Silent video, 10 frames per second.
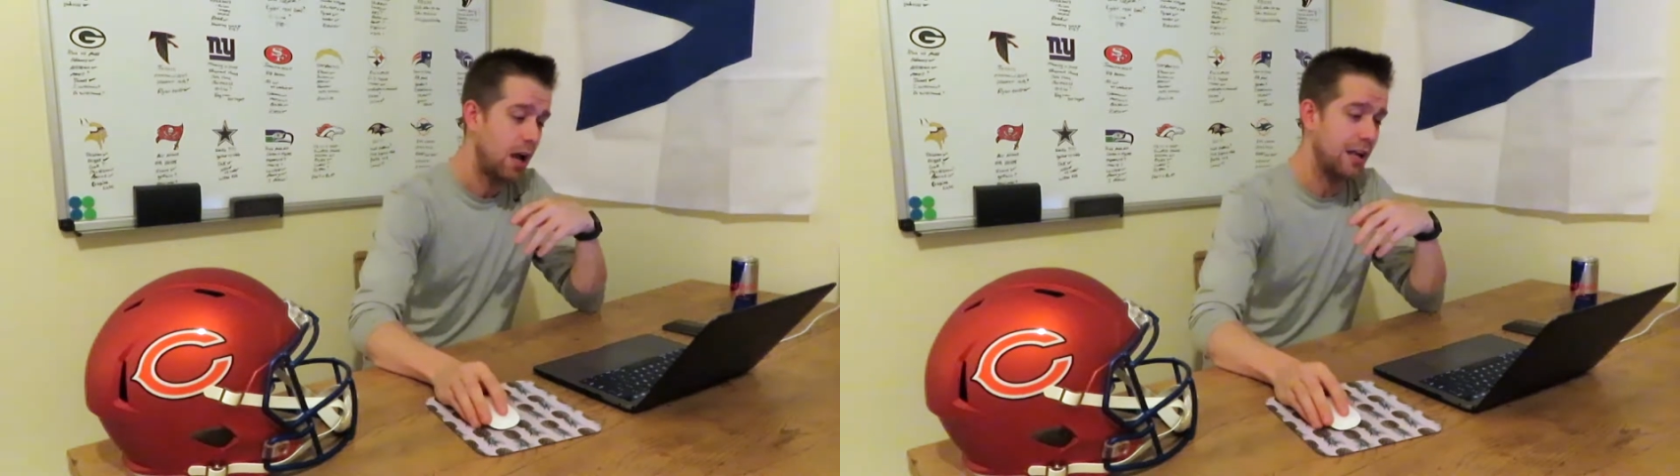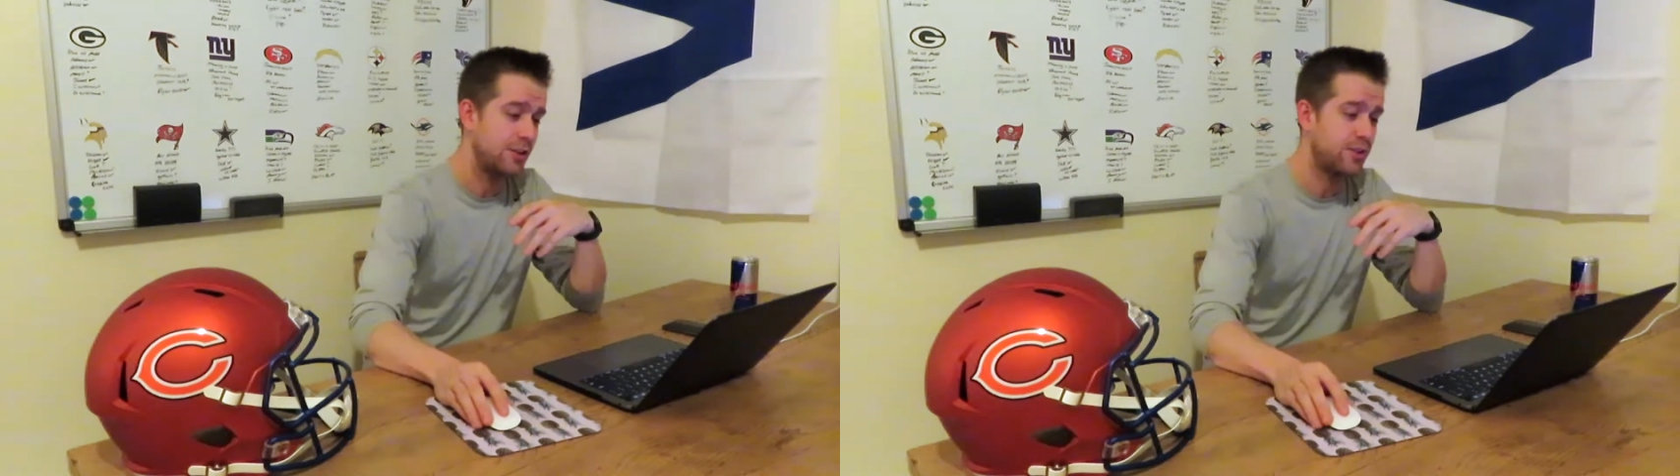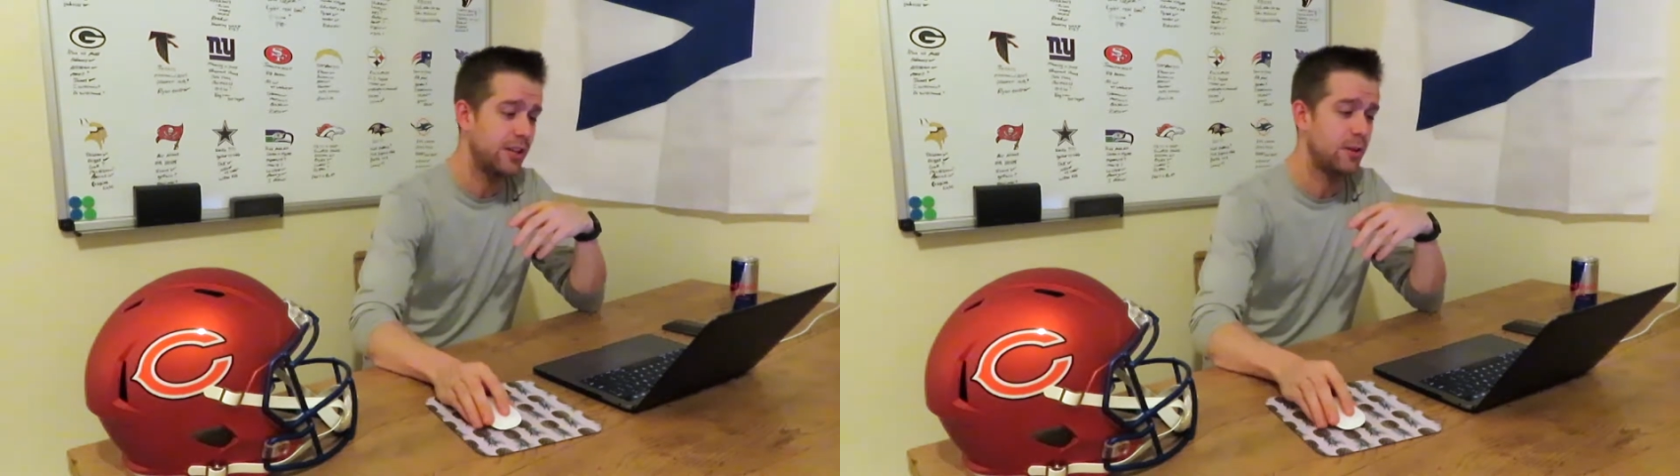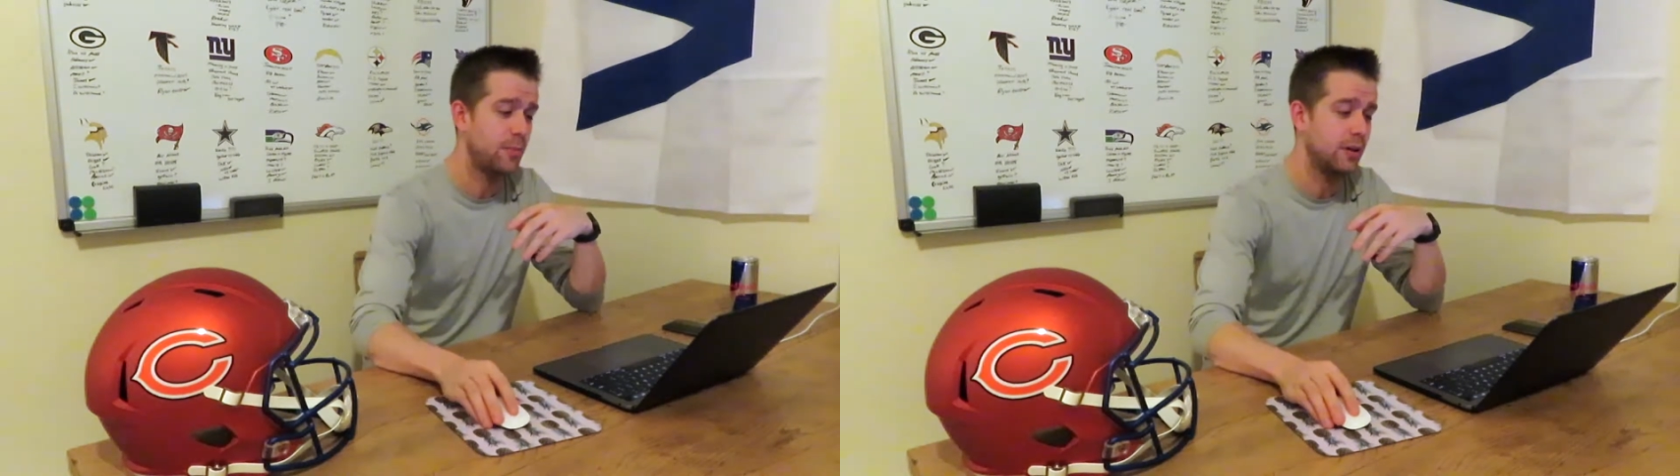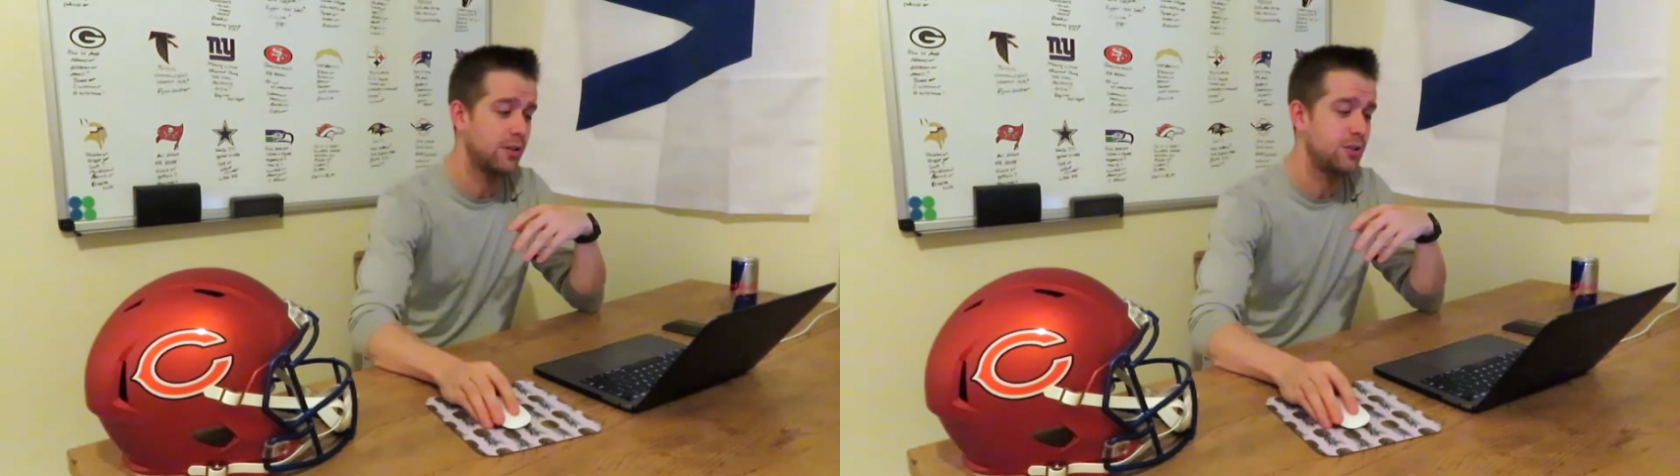I do think they'll
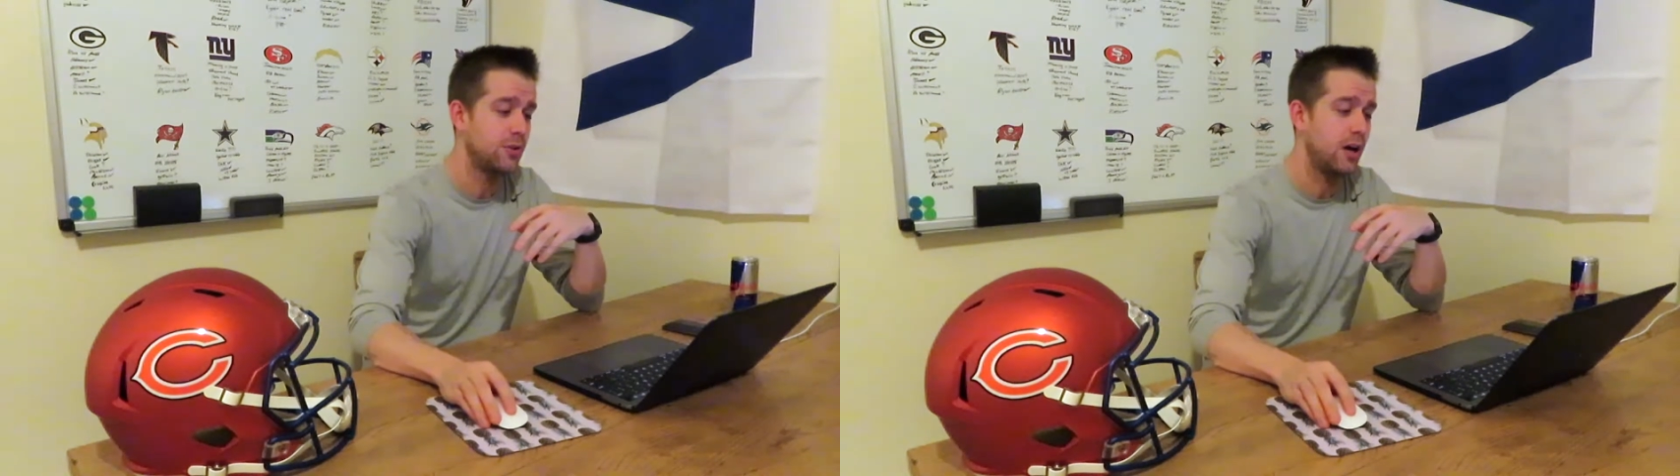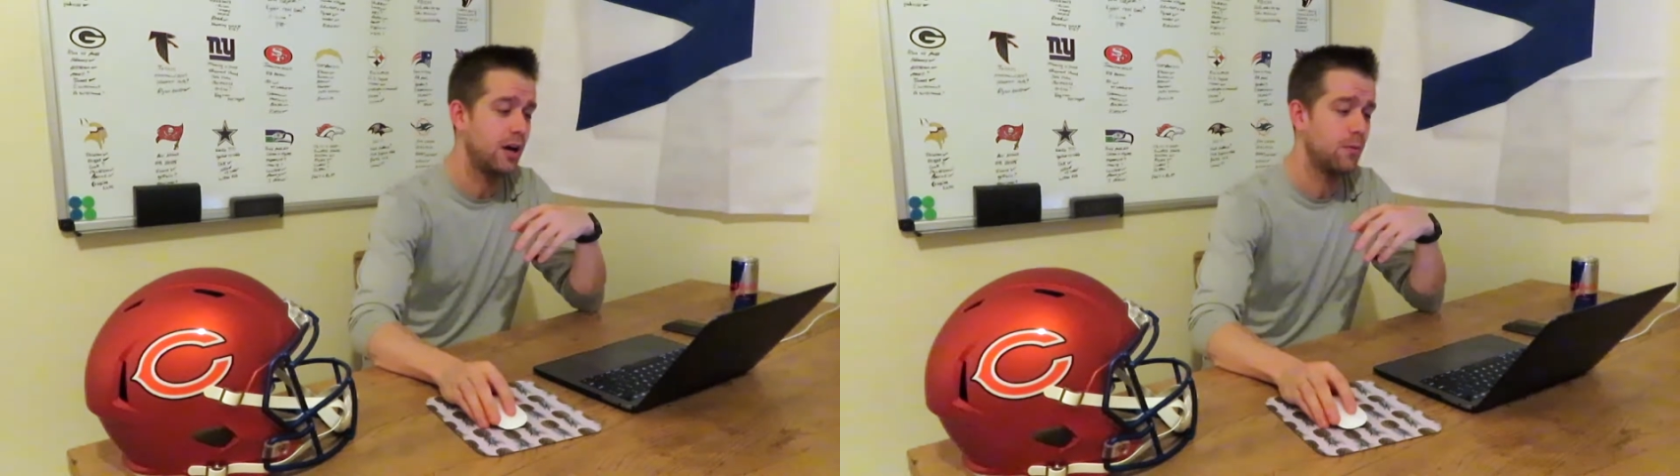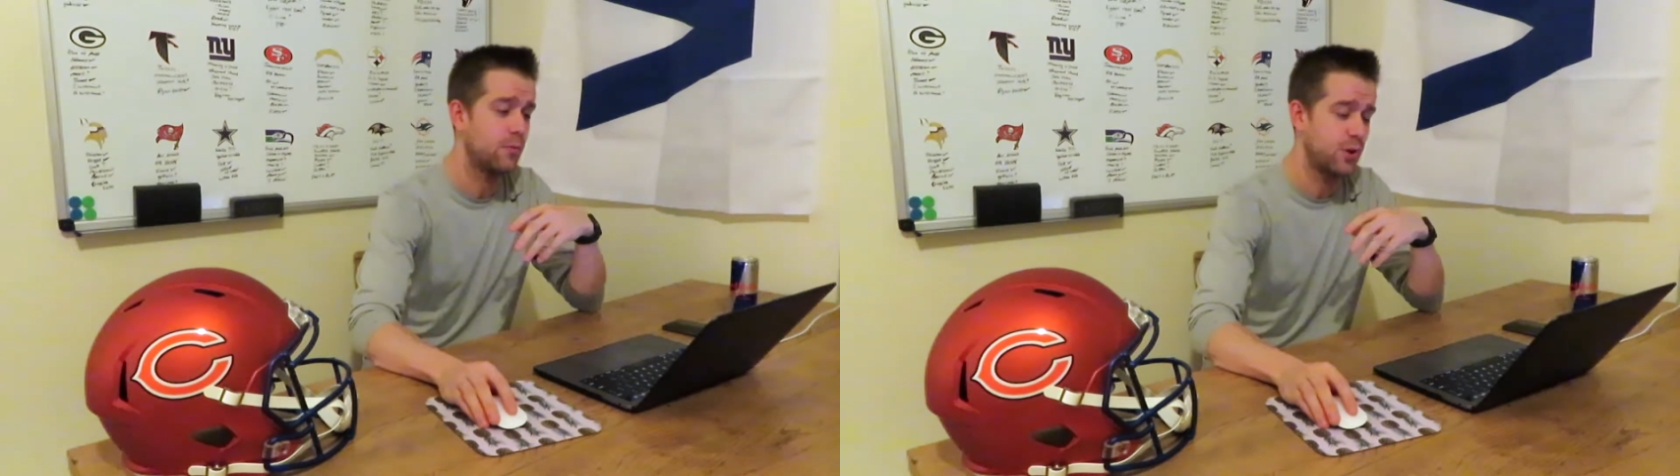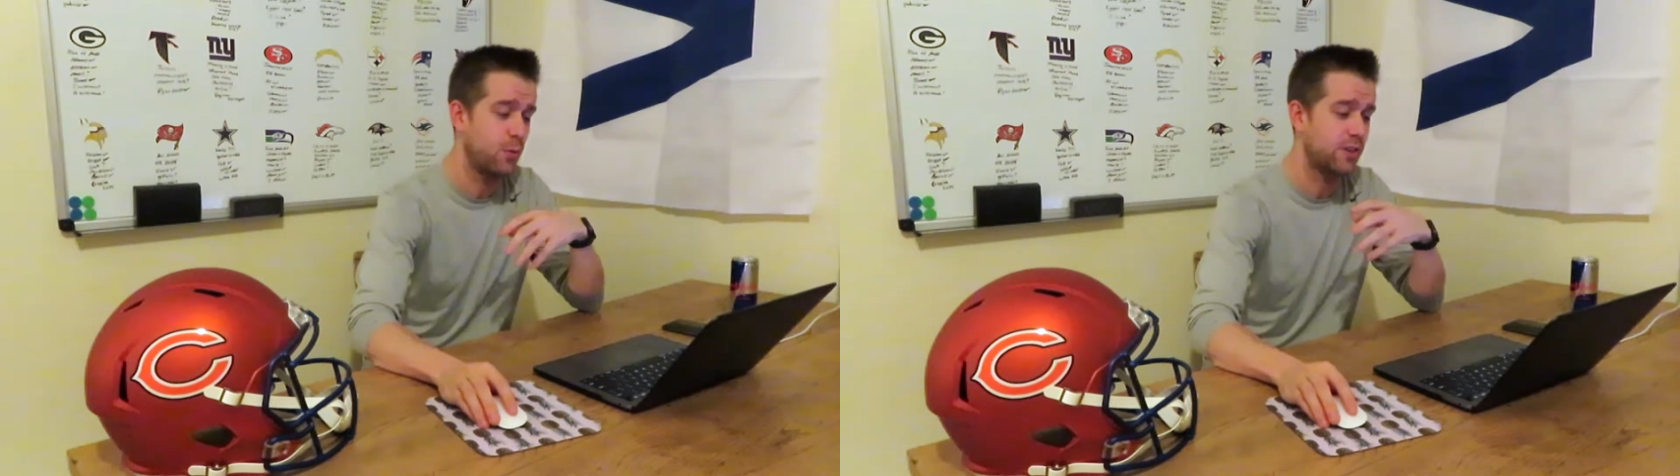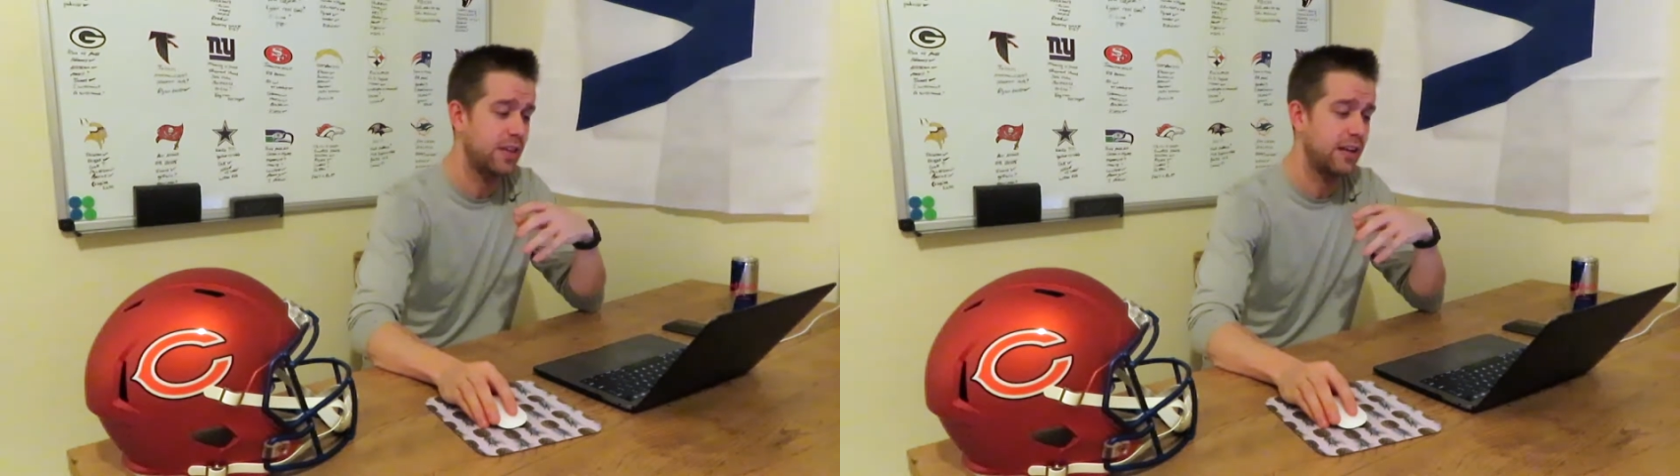be able to
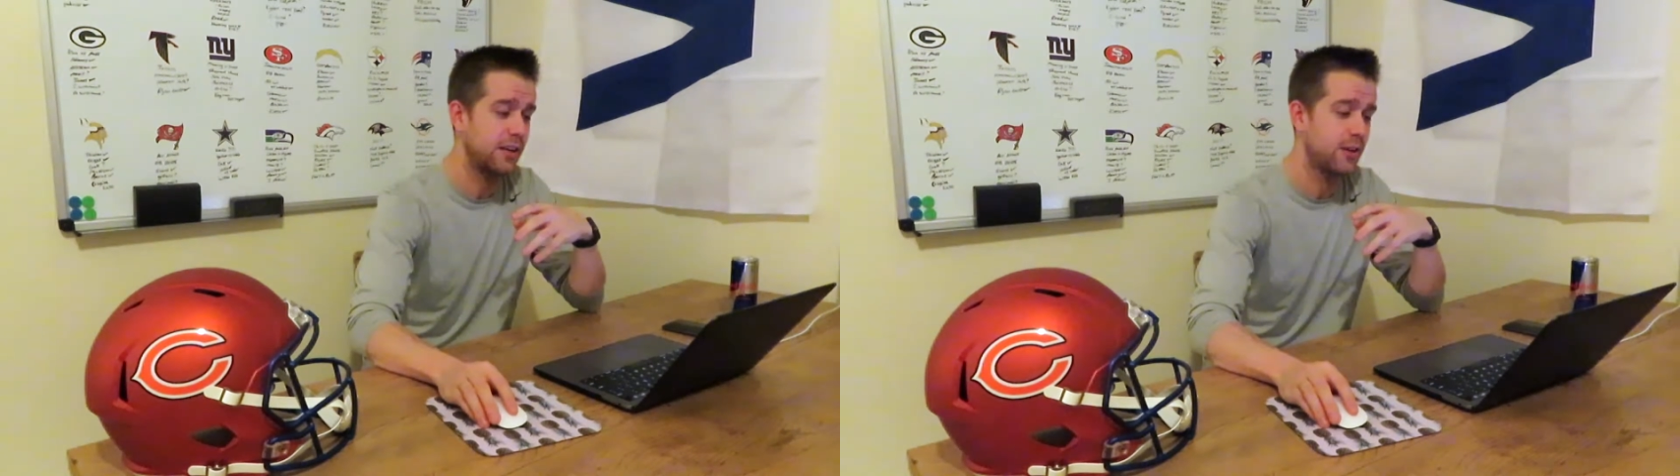work that into